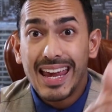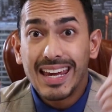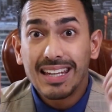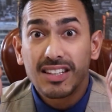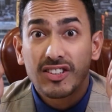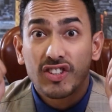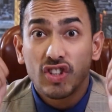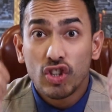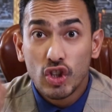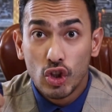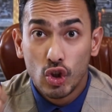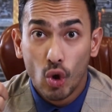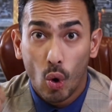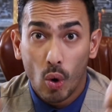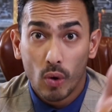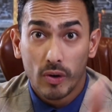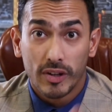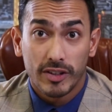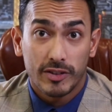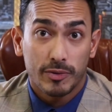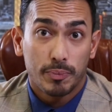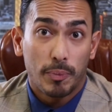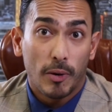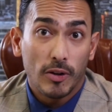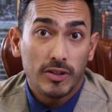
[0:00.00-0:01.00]
It's your
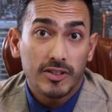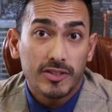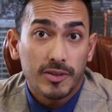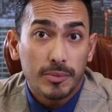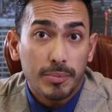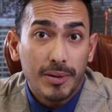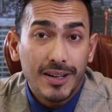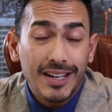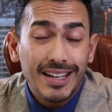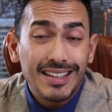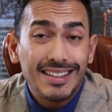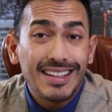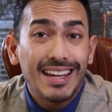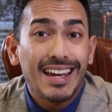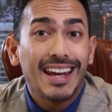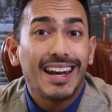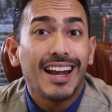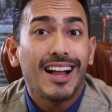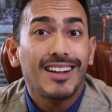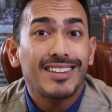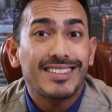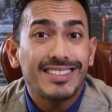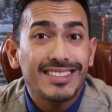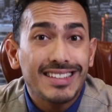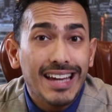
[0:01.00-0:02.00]
responsibility,
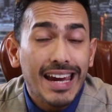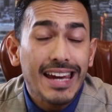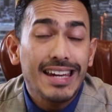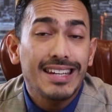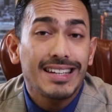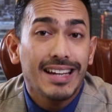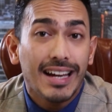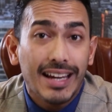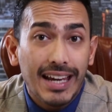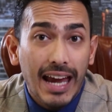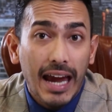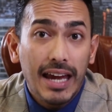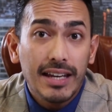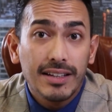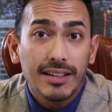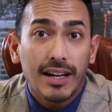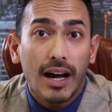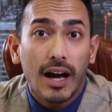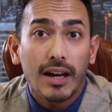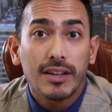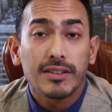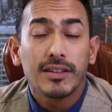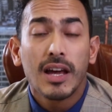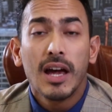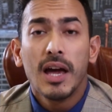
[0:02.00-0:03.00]
and I'll say it again,
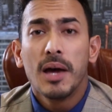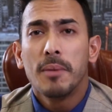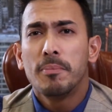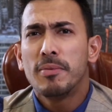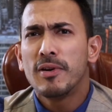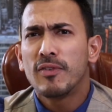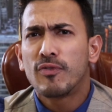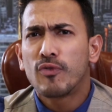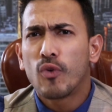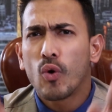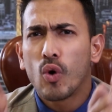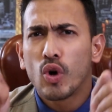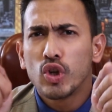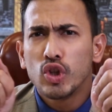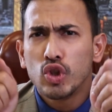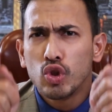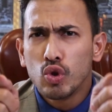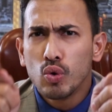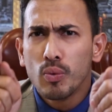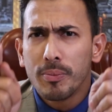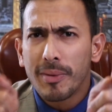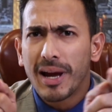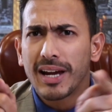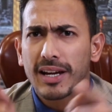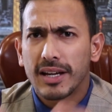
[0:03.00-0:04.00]
guys, before
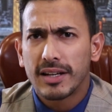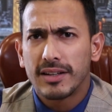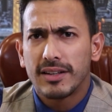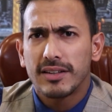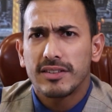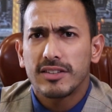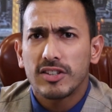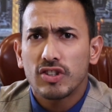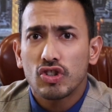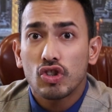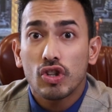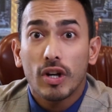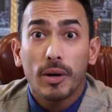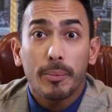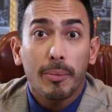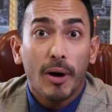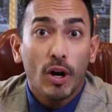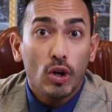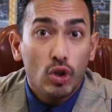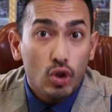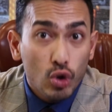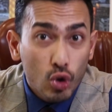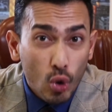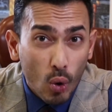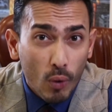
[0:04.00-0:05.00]
you make a decision
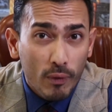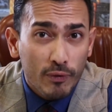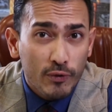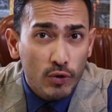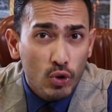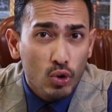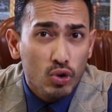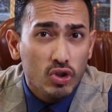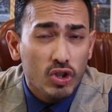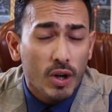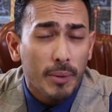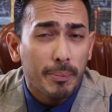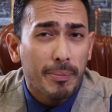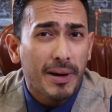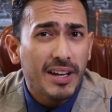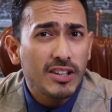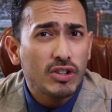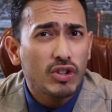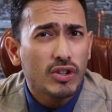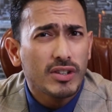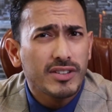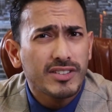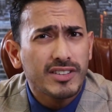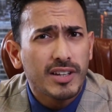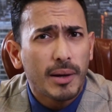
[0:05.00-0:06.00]
about your future
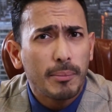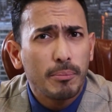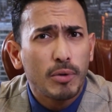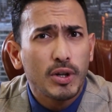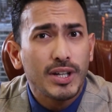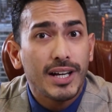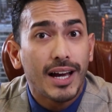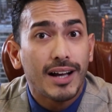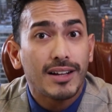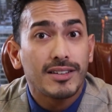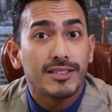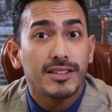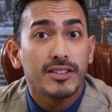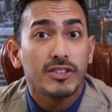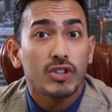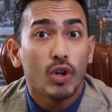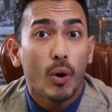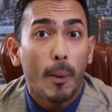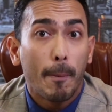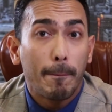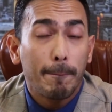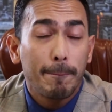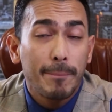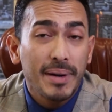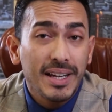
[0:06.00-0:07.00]
based on somebody else's
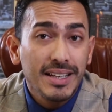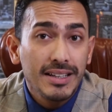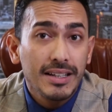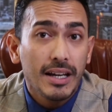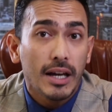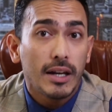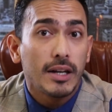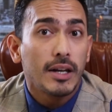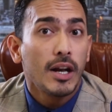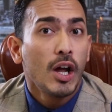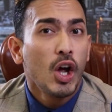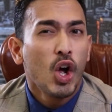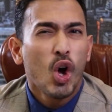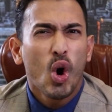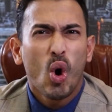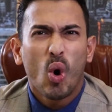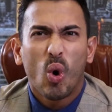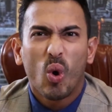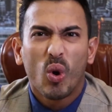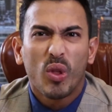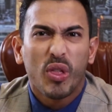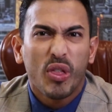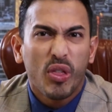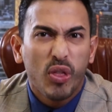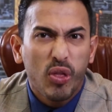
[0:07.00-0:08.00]
opinion
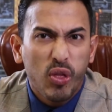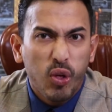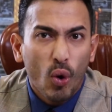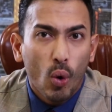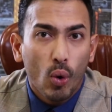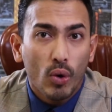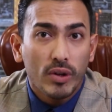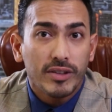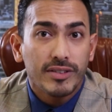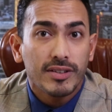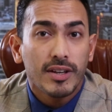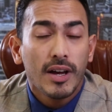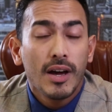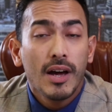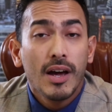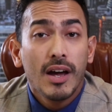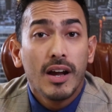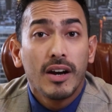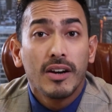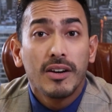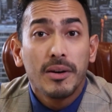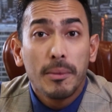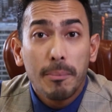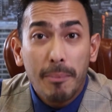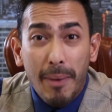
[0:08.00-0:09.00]
or thoughts,
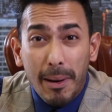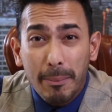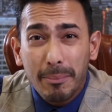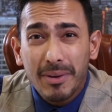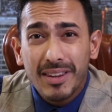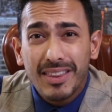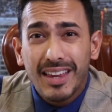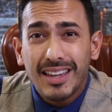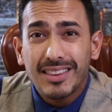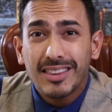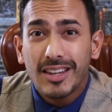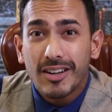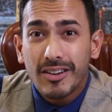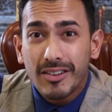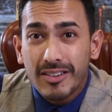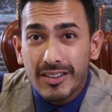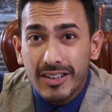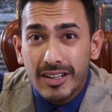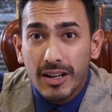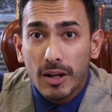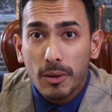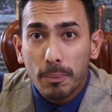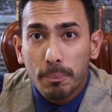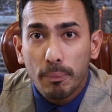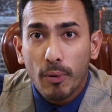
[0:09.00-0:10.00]
remember that the
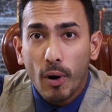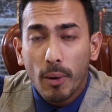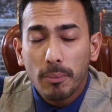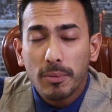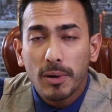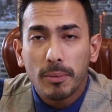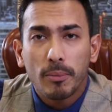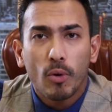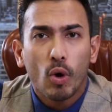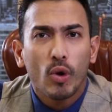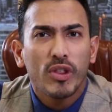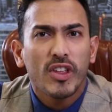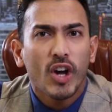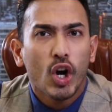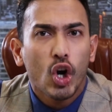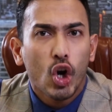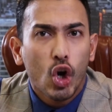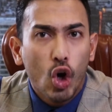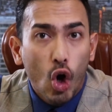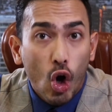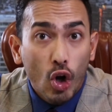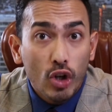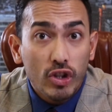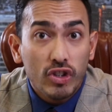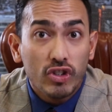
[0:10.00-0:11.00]
real problem or the
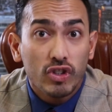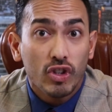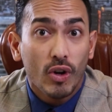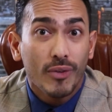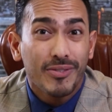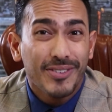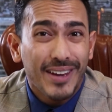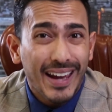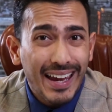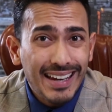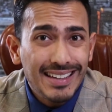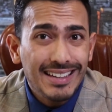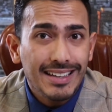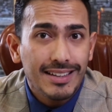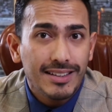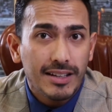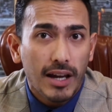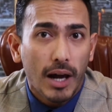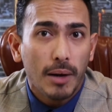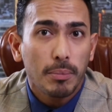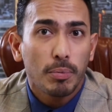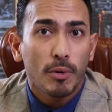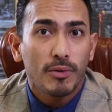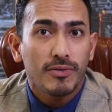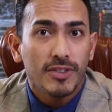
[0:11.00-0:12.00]
cons of any
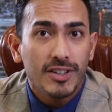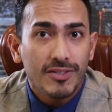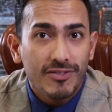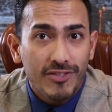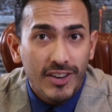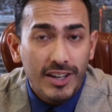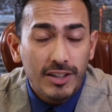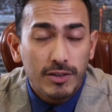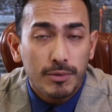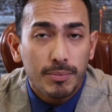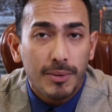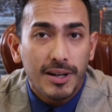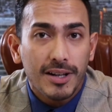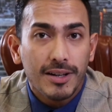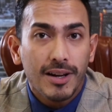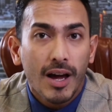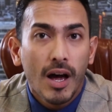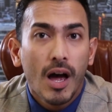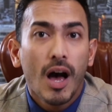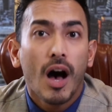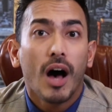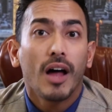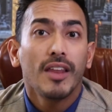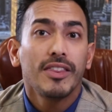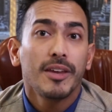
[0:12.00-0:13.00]
type of investment
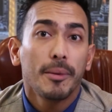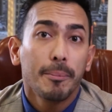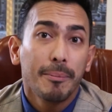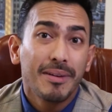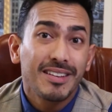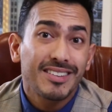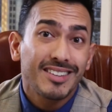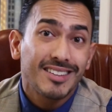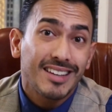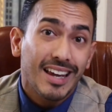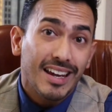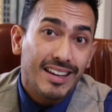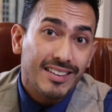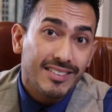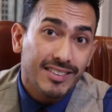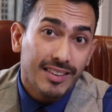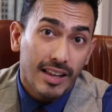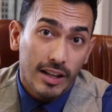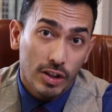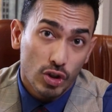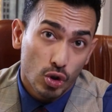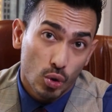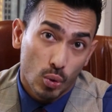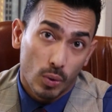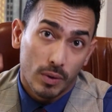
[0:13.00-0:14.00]
are the mistakes
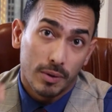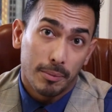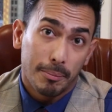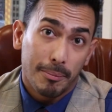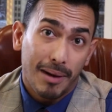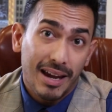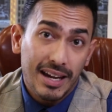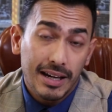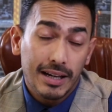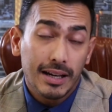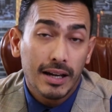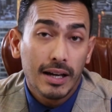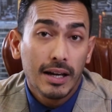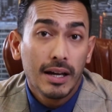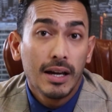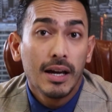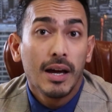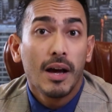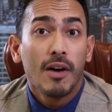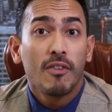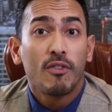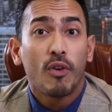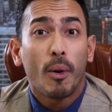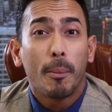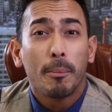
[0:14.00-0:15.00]
that you will make
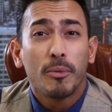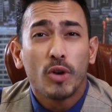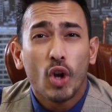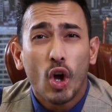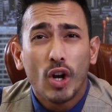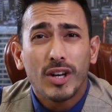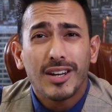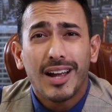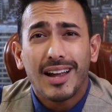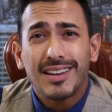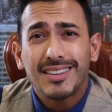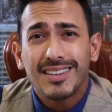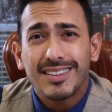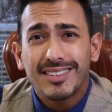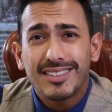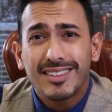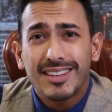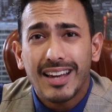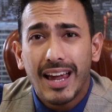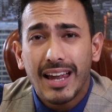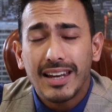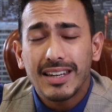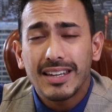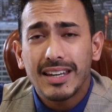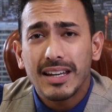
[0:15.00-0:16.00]
from not
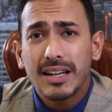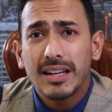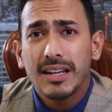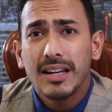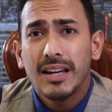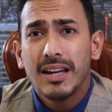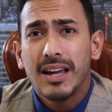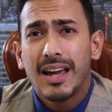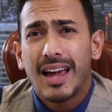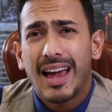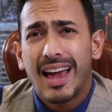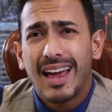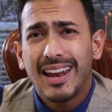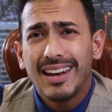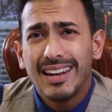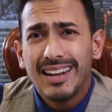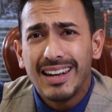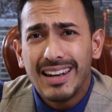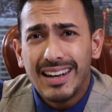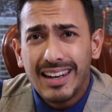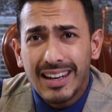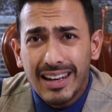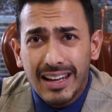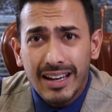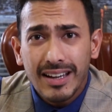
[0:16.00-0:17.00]
understanding
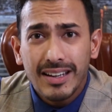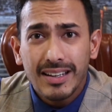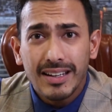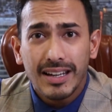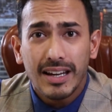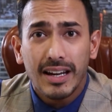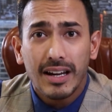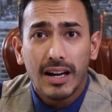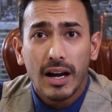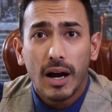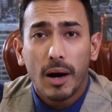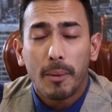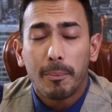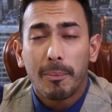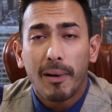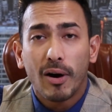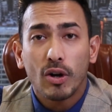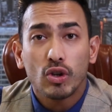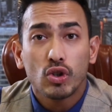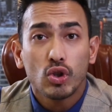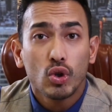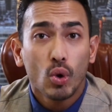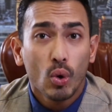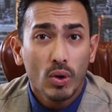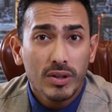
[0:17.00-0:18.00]
and learning
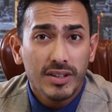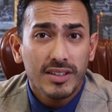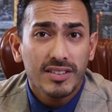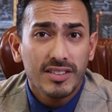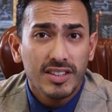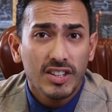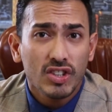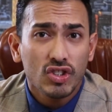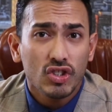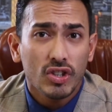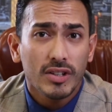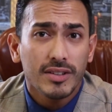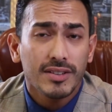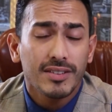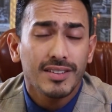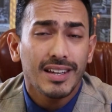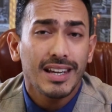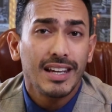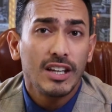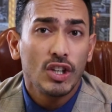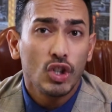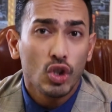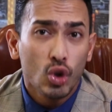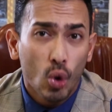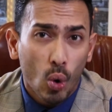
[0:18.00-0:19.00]
about your decisions
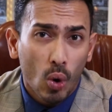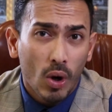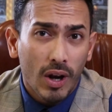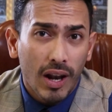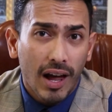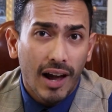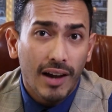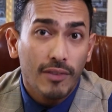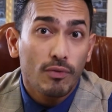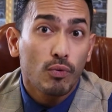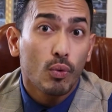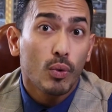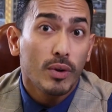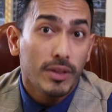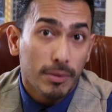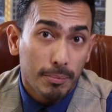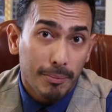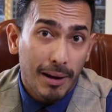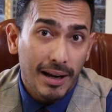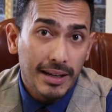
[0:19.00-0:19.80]
in your life with